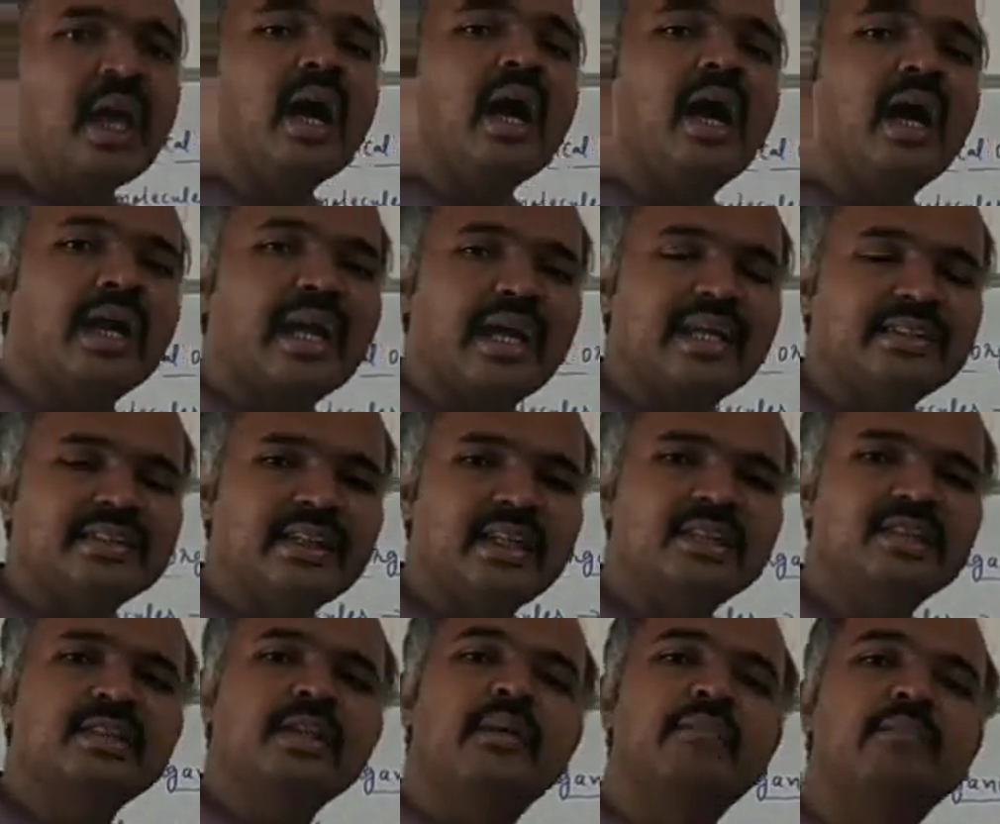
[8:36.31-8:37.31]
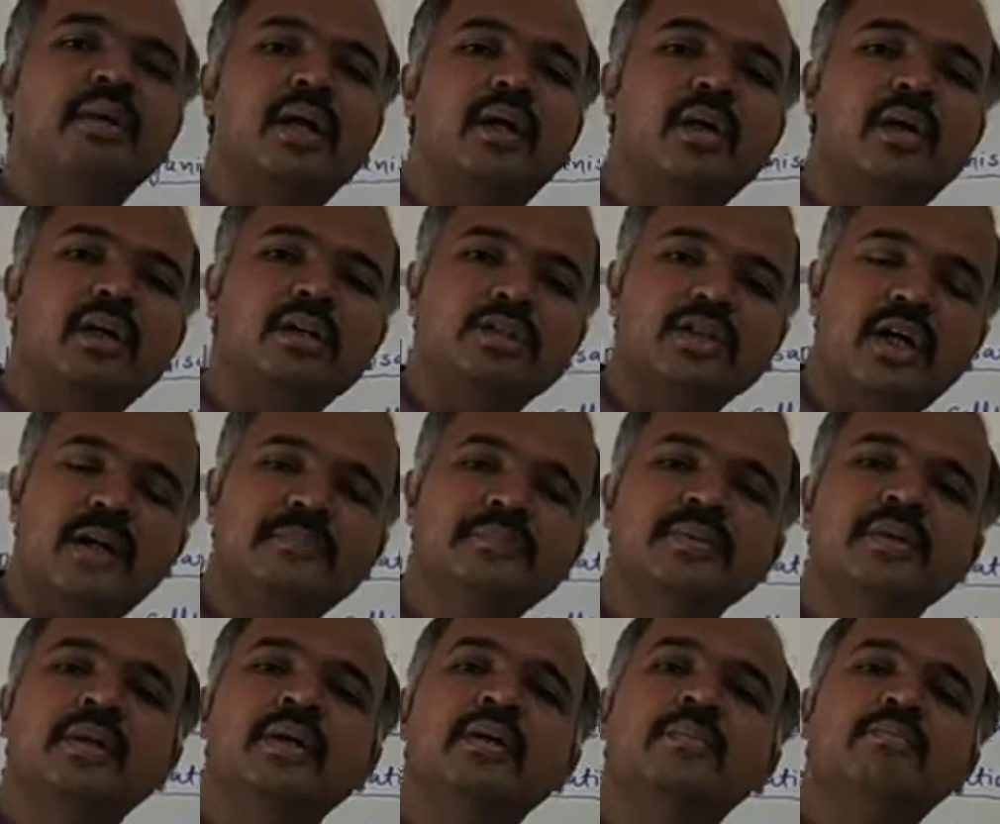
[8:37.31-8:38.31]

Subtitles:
arises because of